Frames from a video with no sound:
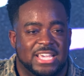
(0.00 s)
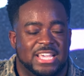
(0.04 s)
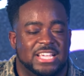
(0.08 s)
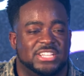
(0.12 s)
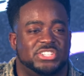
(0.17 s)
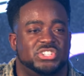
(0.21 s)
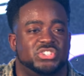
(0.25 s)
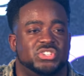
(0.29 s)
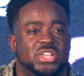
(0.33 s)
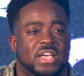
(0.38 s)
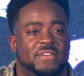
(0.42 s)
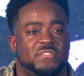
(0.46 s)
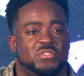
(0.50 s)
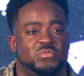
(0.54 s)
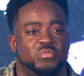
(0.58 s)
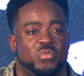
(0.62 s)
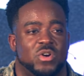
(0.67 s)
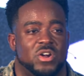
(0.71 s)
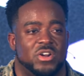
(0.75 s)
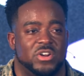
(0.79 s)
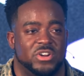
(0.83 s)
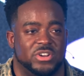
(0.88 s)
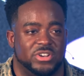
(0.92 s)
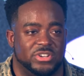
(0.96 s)
is seven
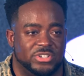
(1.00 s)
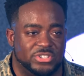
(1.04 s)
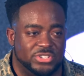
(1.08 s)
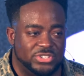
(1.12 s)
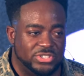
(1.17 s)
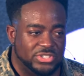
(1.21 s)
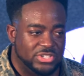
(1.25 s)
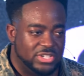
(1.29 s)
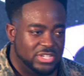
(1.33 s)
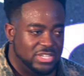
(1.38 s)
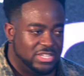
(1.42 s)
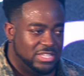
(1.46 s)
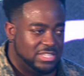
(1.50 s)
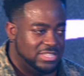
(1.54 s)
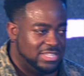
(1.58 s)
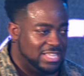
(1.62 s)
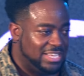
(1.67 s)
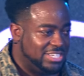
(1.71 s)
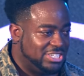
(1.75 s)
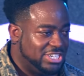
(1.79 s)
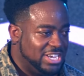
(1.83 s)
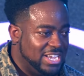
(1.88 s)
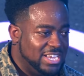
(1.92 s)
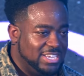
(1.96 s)
words
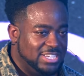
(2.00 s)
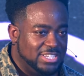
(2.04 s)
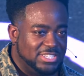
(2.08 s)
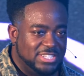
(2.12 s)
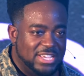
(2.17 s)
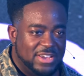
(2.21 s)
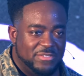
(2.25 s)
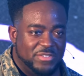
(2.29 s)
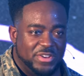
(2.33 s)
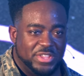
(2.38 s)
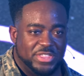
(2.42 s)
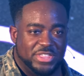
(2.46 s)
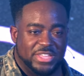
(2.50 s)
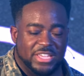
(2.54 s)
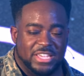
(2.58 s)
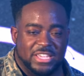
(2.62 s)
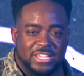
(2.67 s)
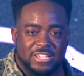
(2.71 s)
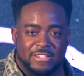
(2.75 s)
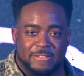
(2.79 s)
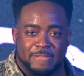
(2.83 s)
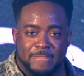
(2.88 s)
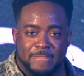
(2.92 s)
that changes everything.